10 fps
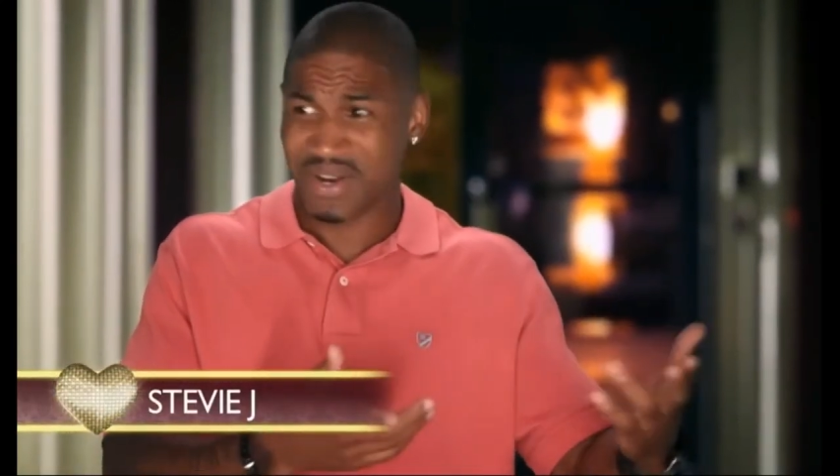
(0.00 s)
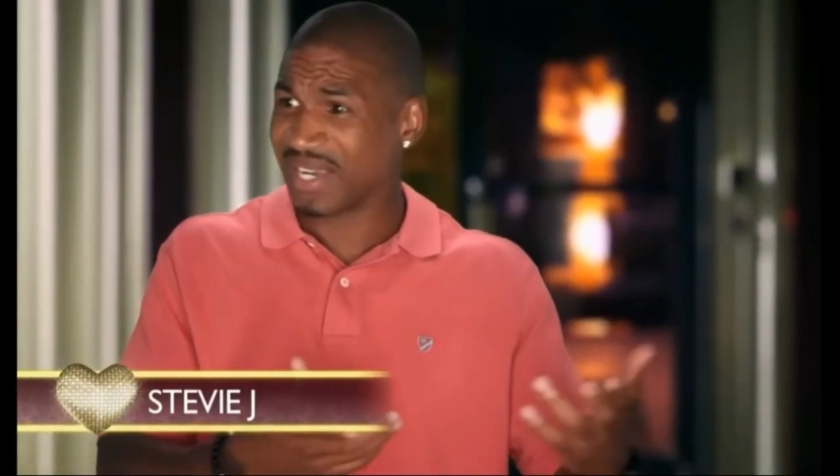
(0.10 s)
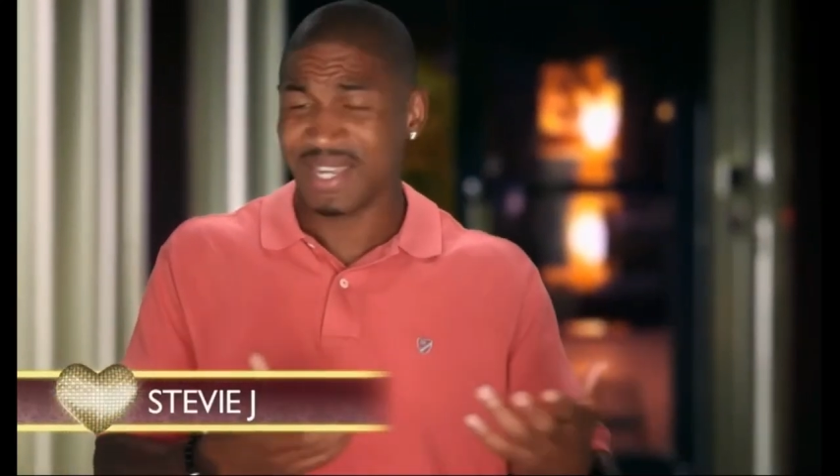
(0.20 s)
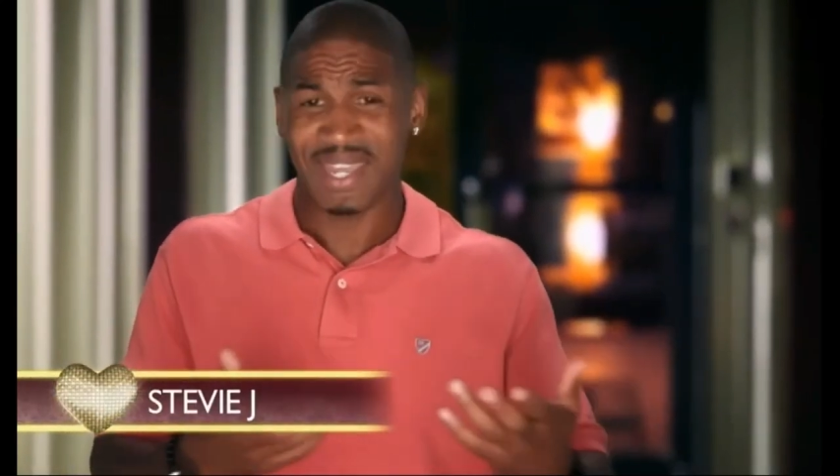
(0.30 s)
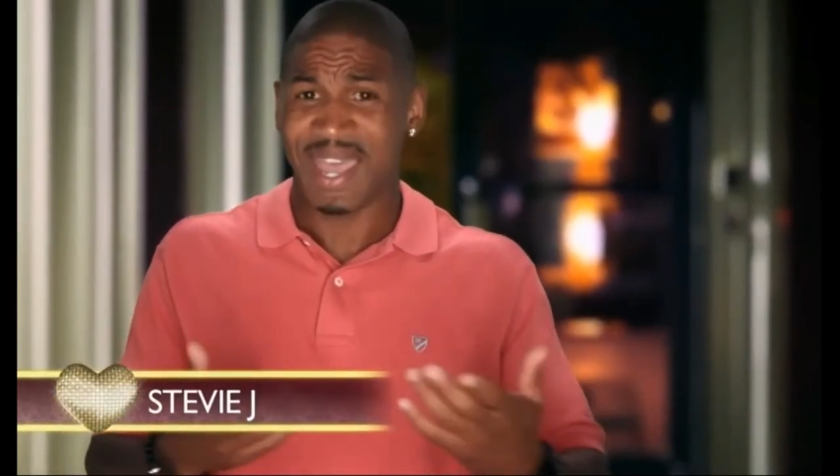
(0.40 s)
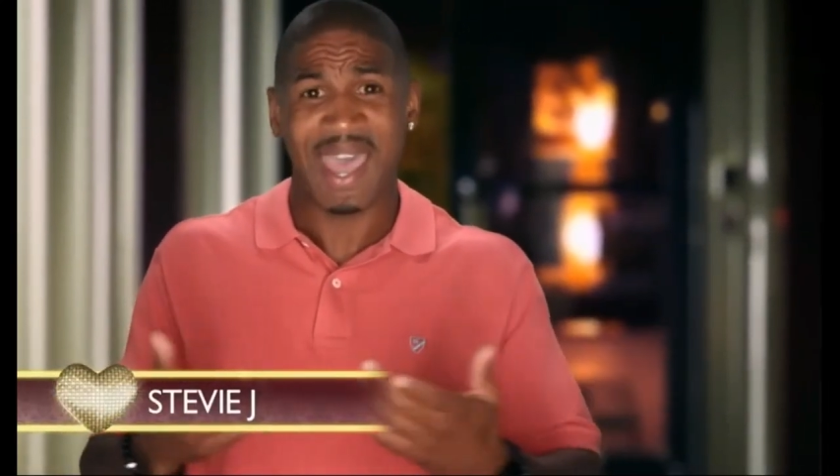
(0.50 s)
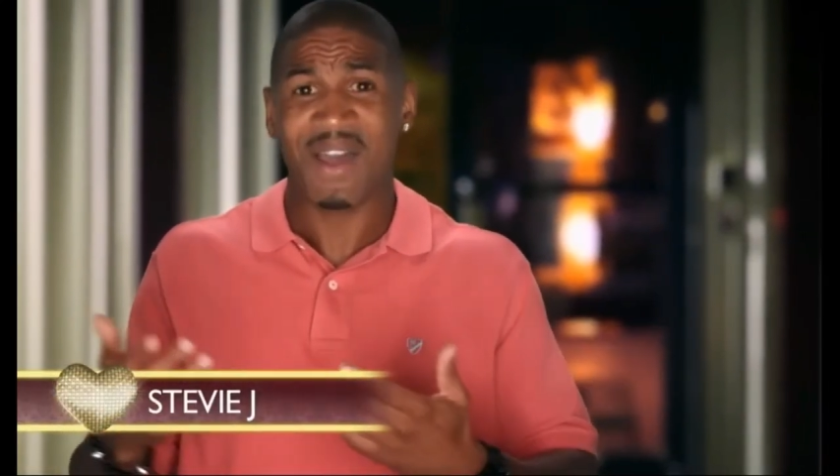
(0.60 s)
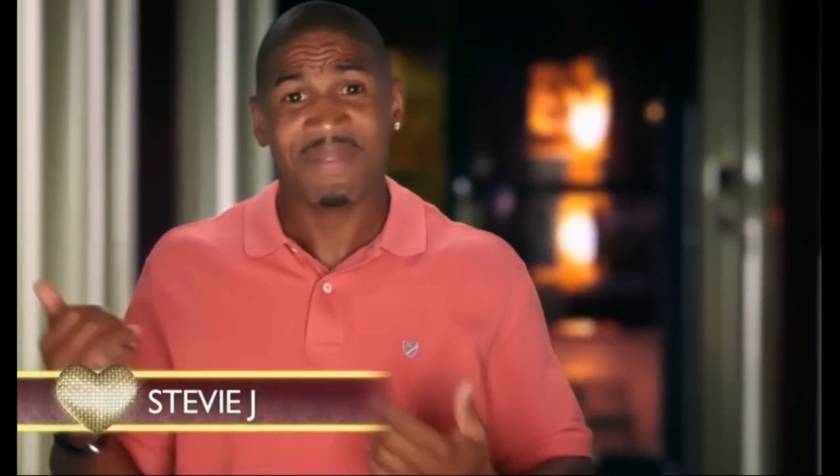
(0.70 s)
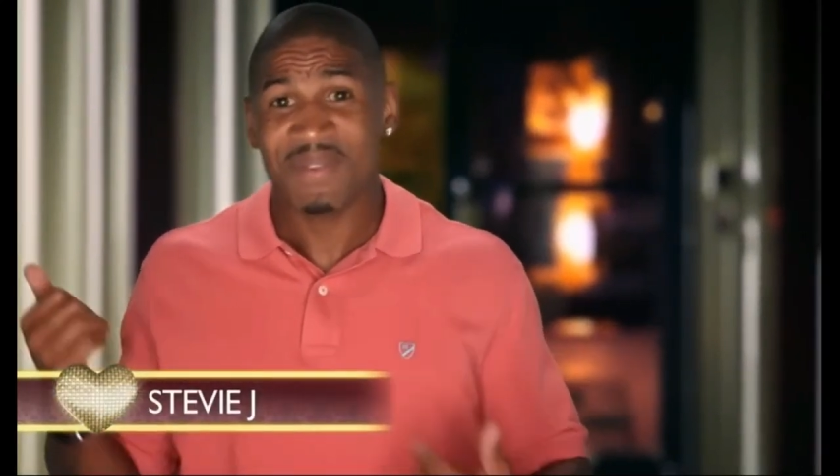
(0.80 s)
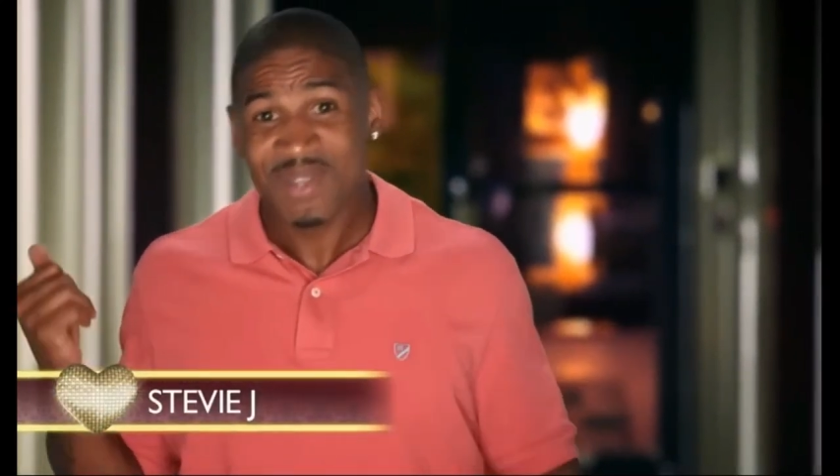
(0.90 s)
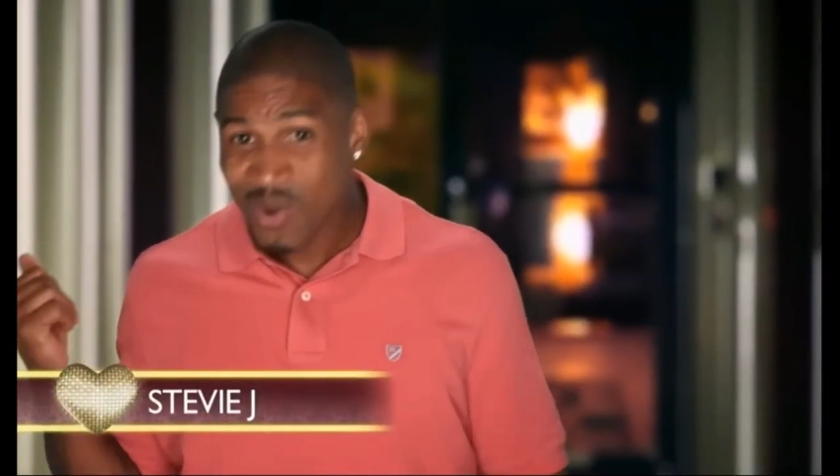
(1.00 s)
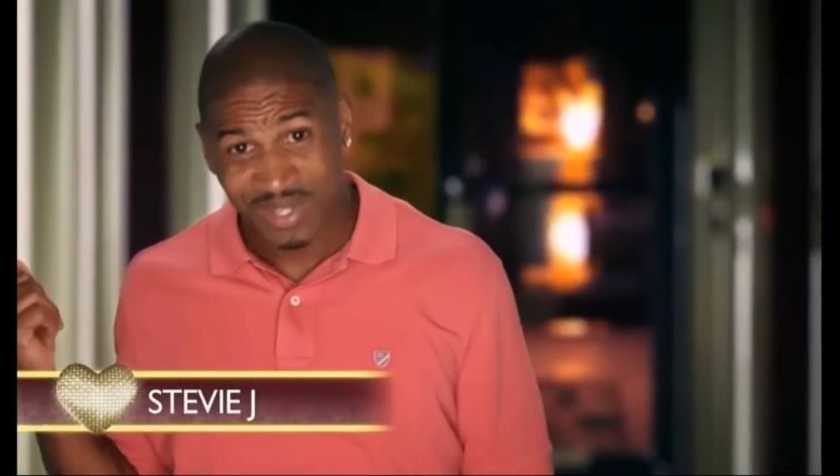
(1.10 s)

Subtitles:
streets are talking,